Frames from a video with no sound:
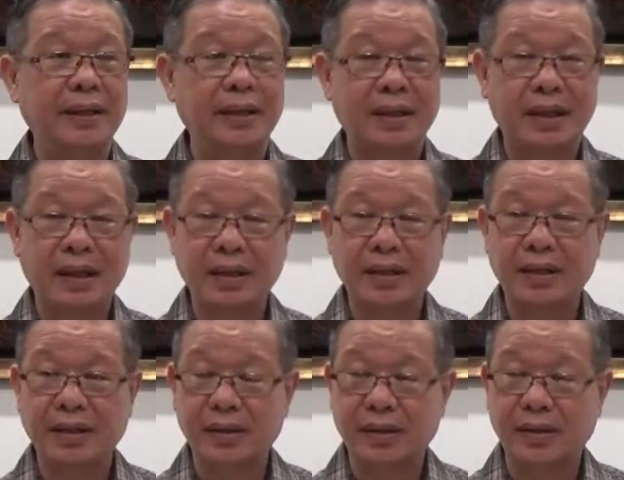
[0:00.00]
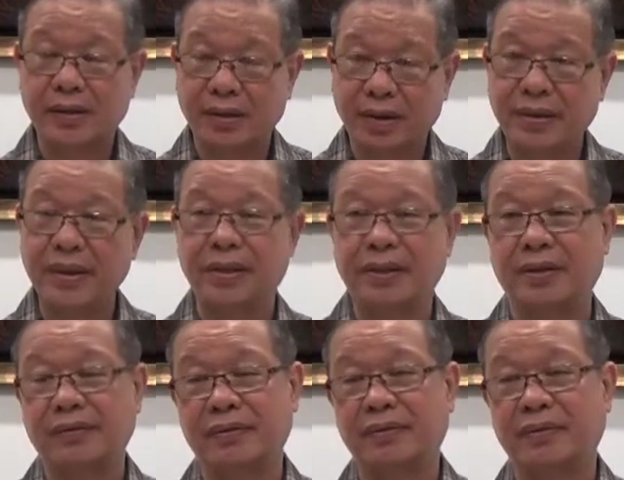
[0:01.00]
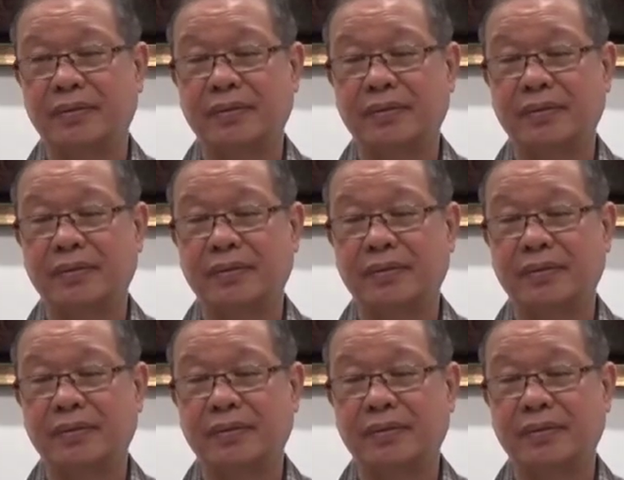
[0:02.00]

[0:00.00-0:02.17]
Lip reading: There are stories of